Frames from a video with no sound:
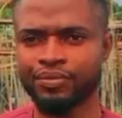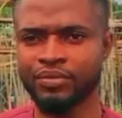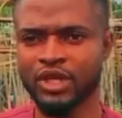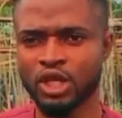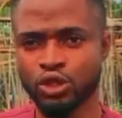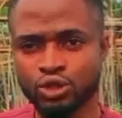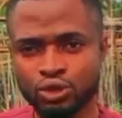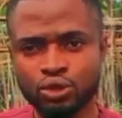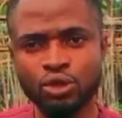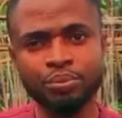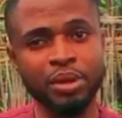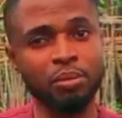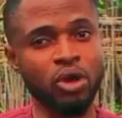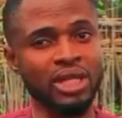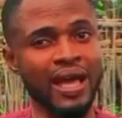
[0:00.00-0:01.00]
It shouldn't
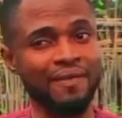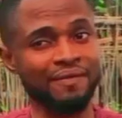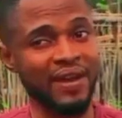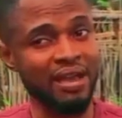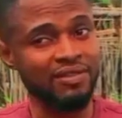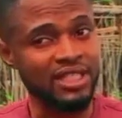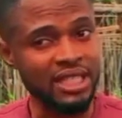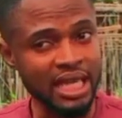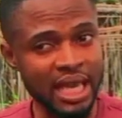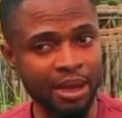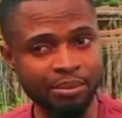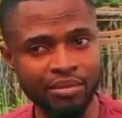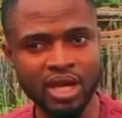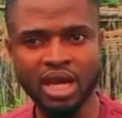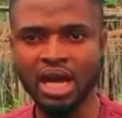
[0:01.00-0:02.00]
be more than 5
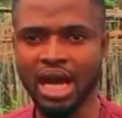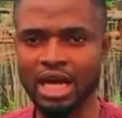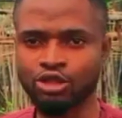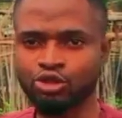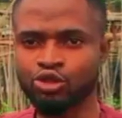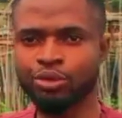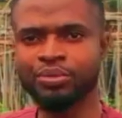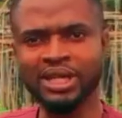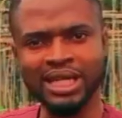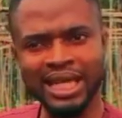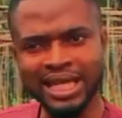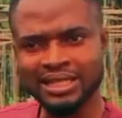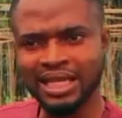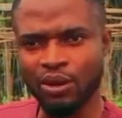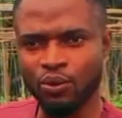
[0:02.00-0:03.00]
cm, and shouldn't be
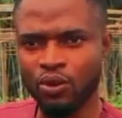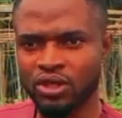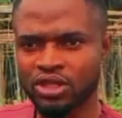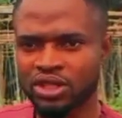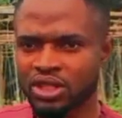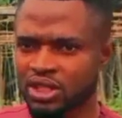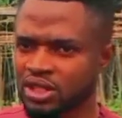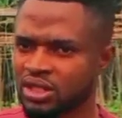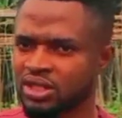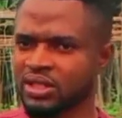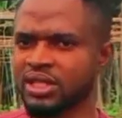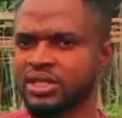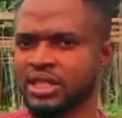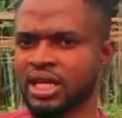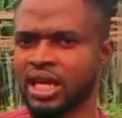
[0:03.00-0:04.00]
less than what? 3
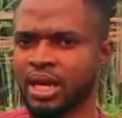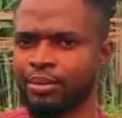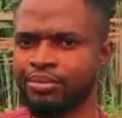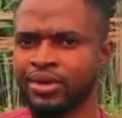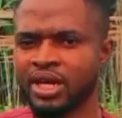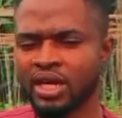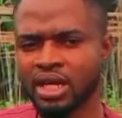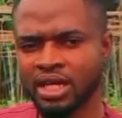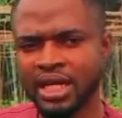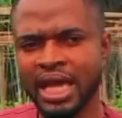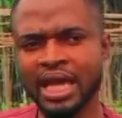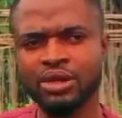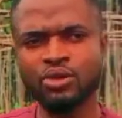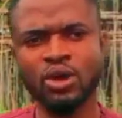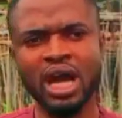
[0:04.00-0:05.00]
cm.
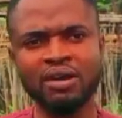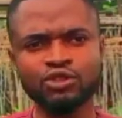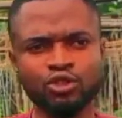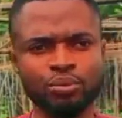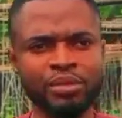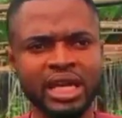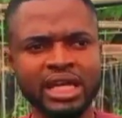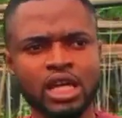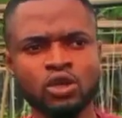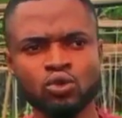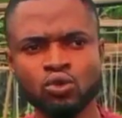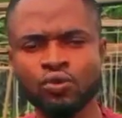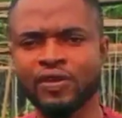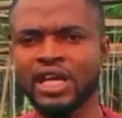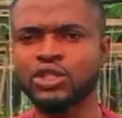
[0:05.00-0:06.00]
Then you have to make a
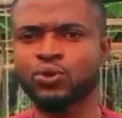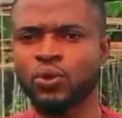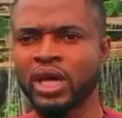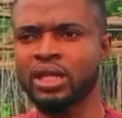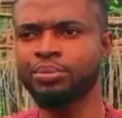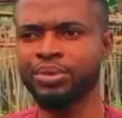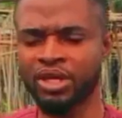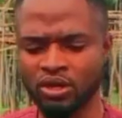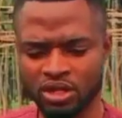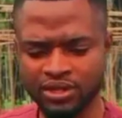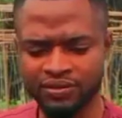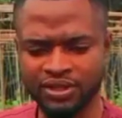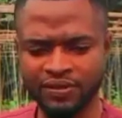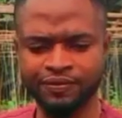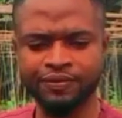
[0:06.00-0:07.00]
groove as well,
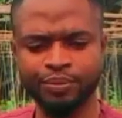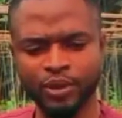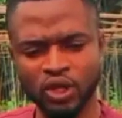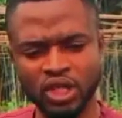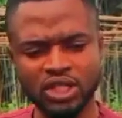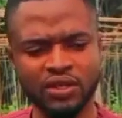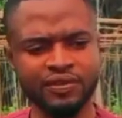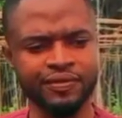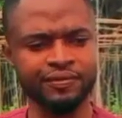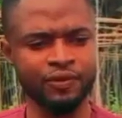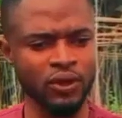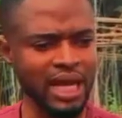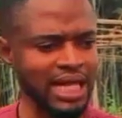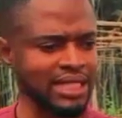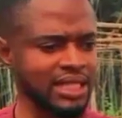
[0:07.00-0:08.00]
because of the
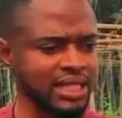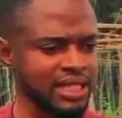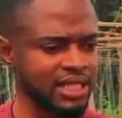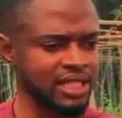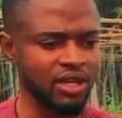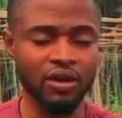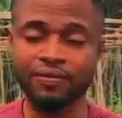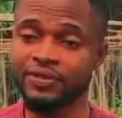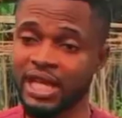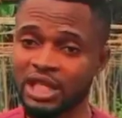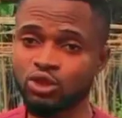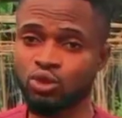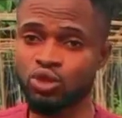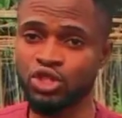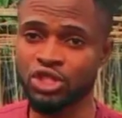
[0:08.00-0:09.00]
volatility of
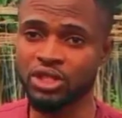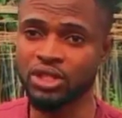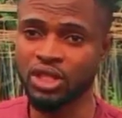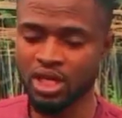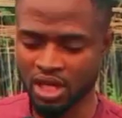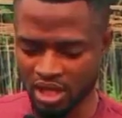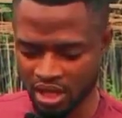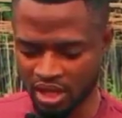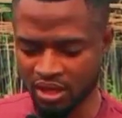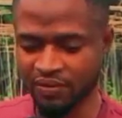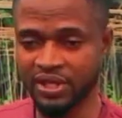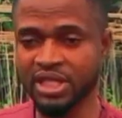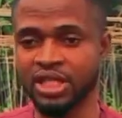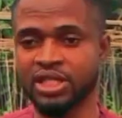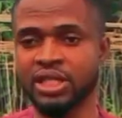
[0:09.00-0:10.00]
nitrogen. If
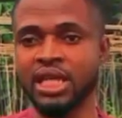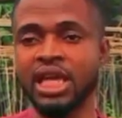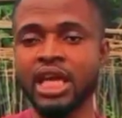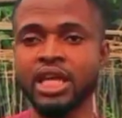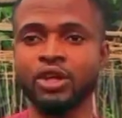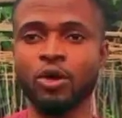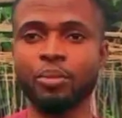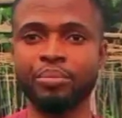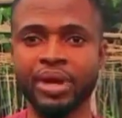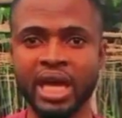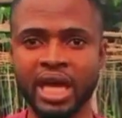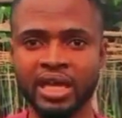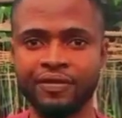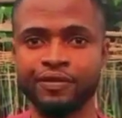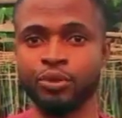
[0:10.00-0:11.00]
it is laid on
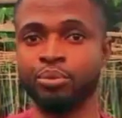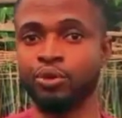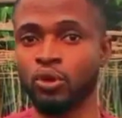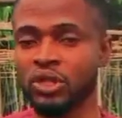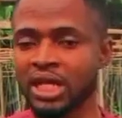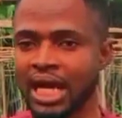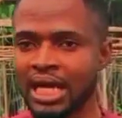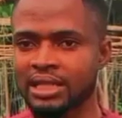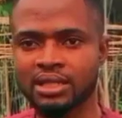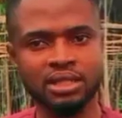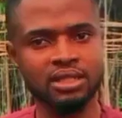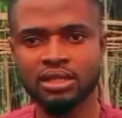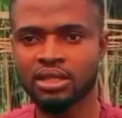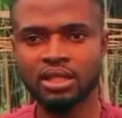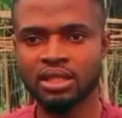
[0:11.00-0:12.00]
bare, if you
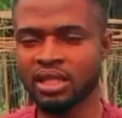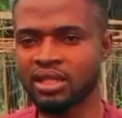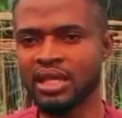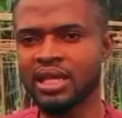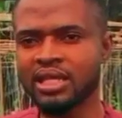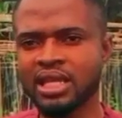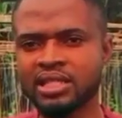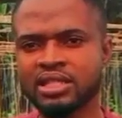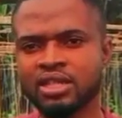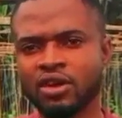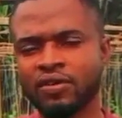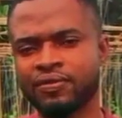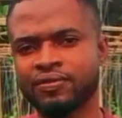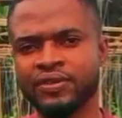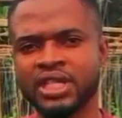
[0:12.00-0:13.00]
broadcast, the tendency
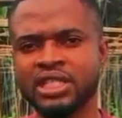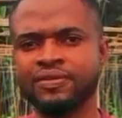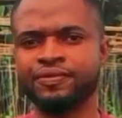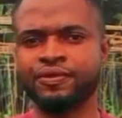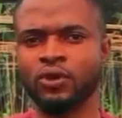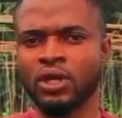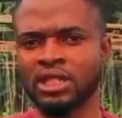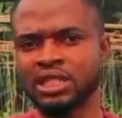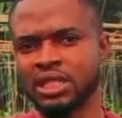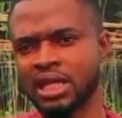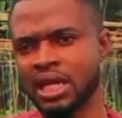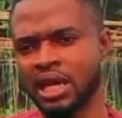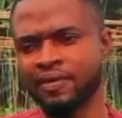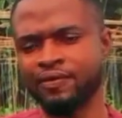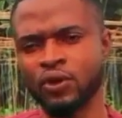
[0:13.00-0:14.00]
of it
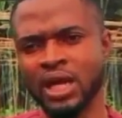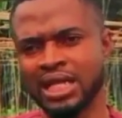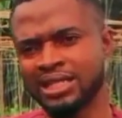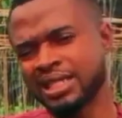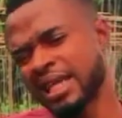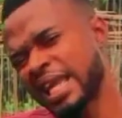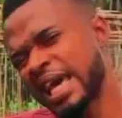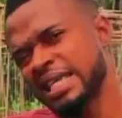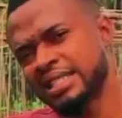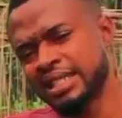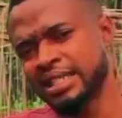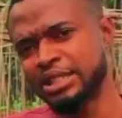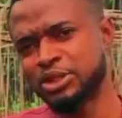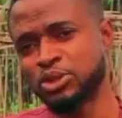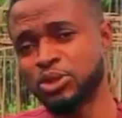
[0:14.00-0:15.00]

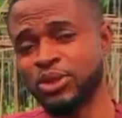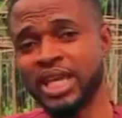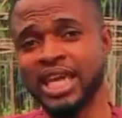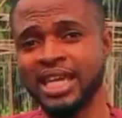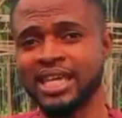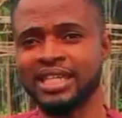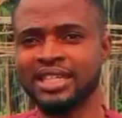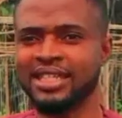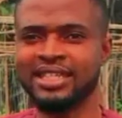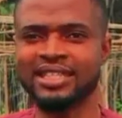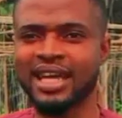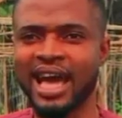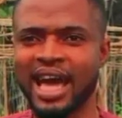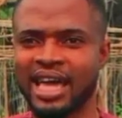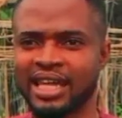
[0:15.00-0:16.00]
volatilizing to A is
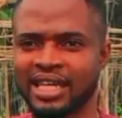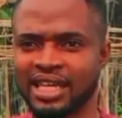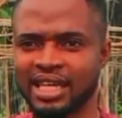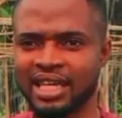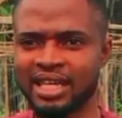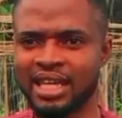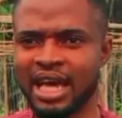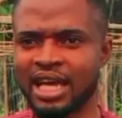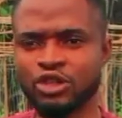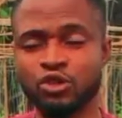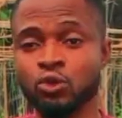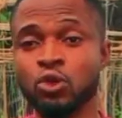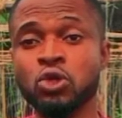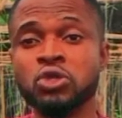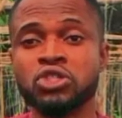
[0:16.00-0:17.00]
high, that
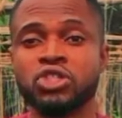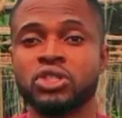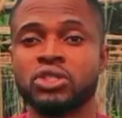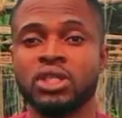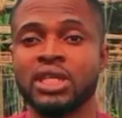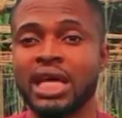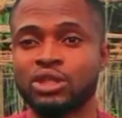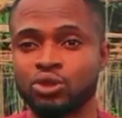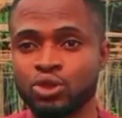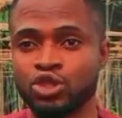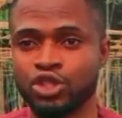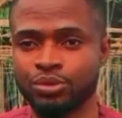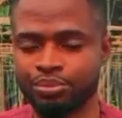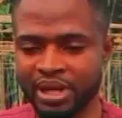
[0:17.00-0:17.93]
you lose the nitrogen.